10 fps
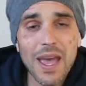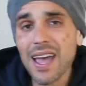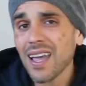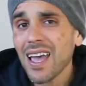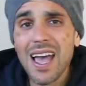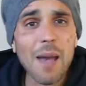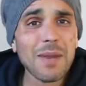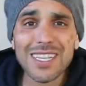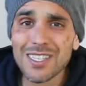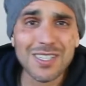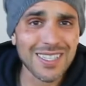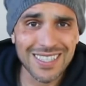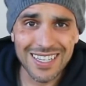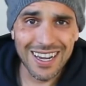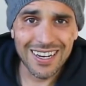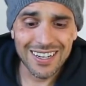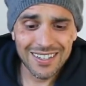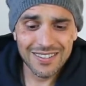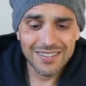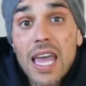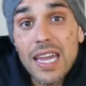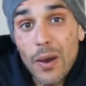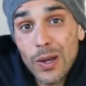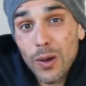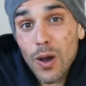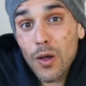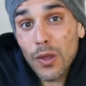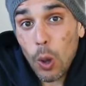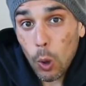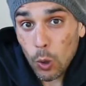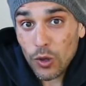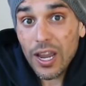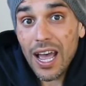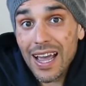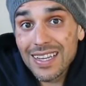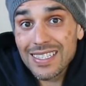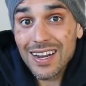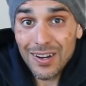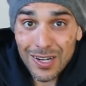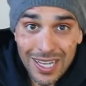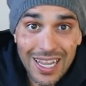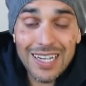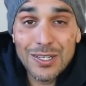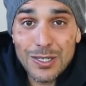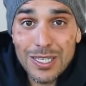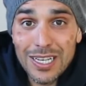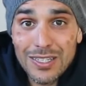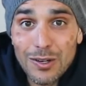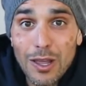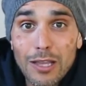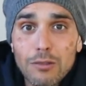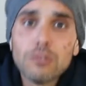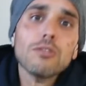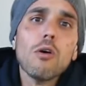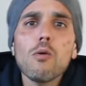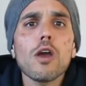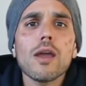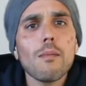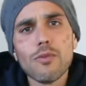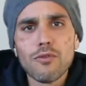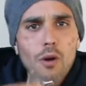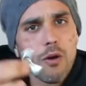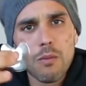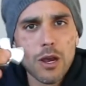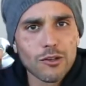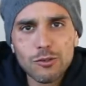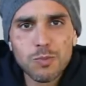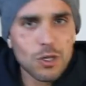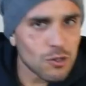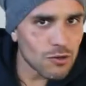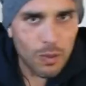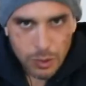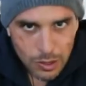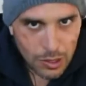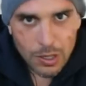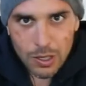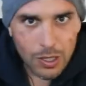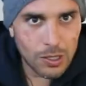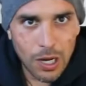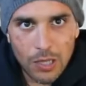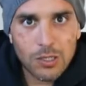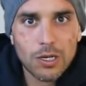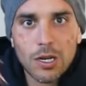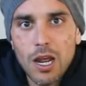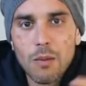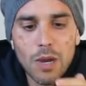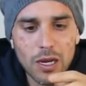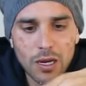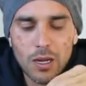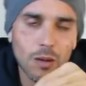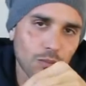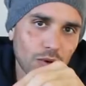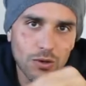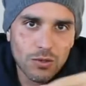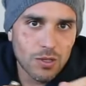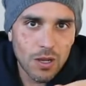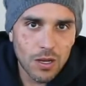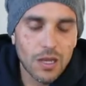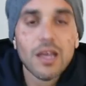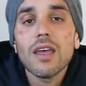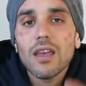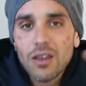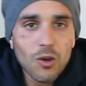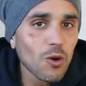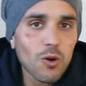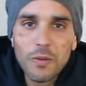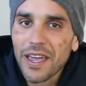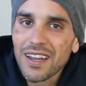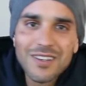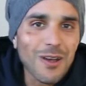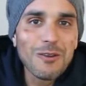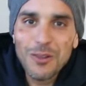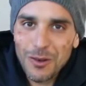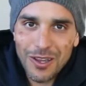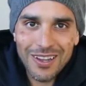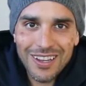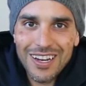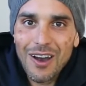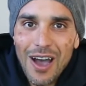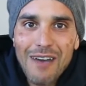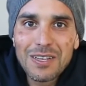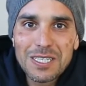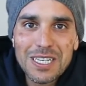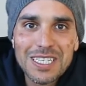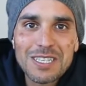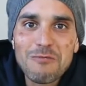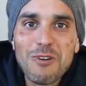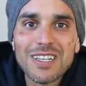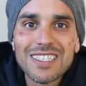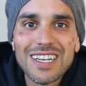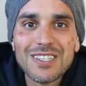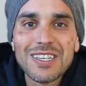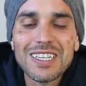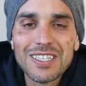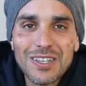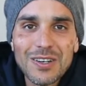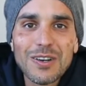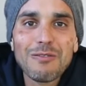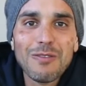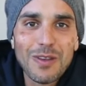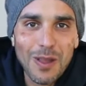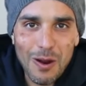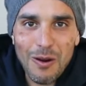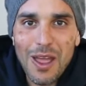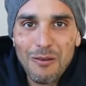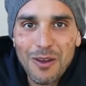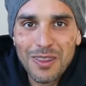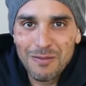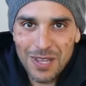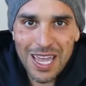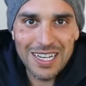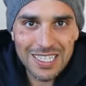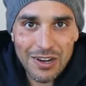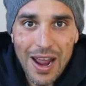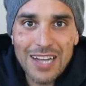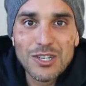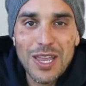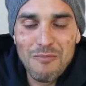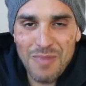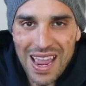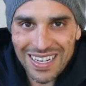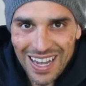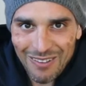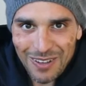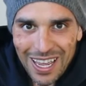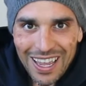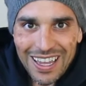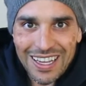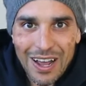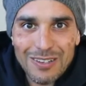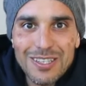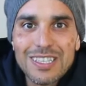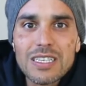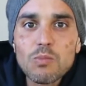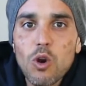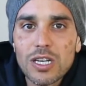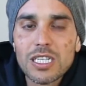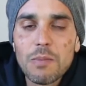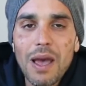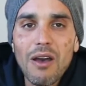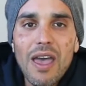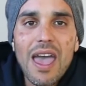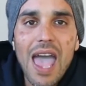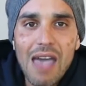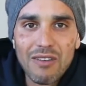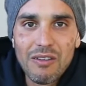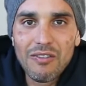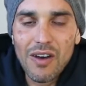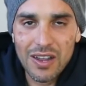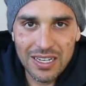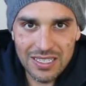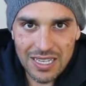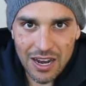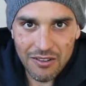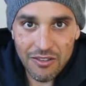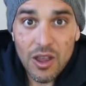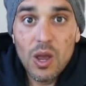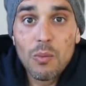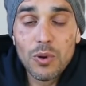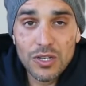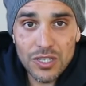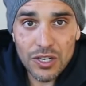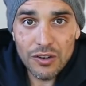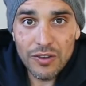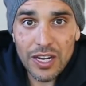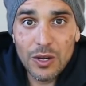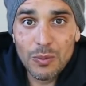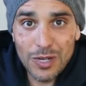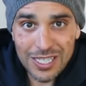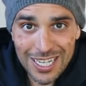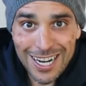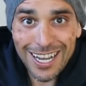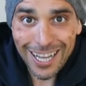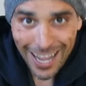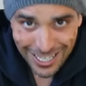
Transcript: his back. I mean, it's just insane. Now I know all the older guys that are collectors in this are like, there's no way I'm throwing my spinner up in the air and catching it. I might get a bruise on it. Cool, man, don't do it. You know, obviously it's the ones that you can do and feel all right with if they get a scratch or get banged up. You know, so this is more just about having fun instead of preserving your pristine